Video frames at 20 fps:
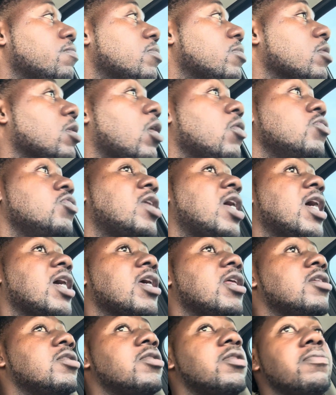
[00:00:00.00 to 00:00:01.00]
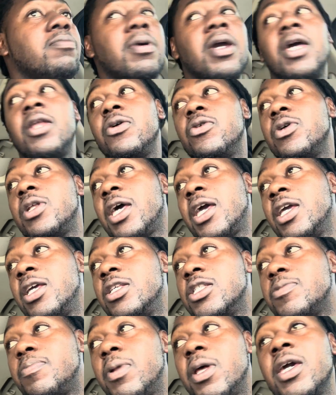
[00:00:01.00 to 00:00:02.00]
Oh, you gotta get another battery. They ain't
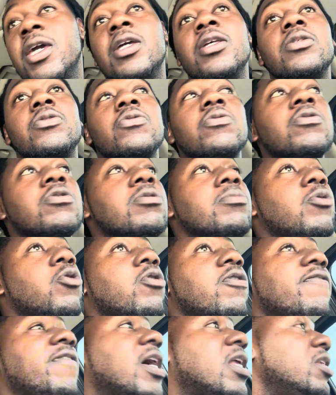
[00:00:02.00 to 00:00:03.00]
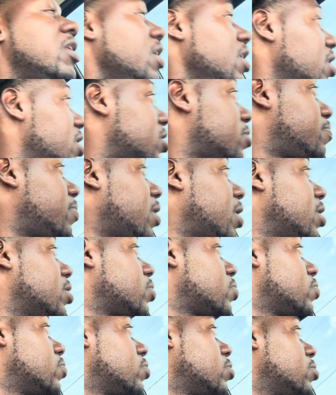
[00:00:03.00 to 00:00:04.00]
explained to them. Or if I did explain to
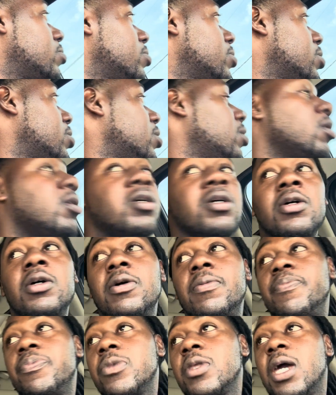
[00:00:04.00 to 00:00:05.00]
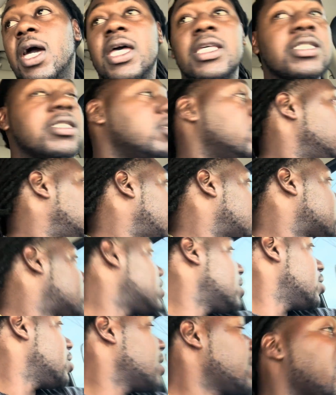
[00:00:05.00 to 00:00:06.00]
them, I
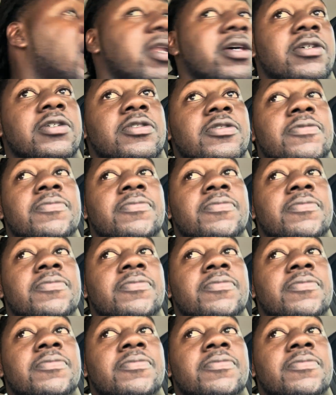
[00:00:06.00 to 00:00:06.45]
still gotta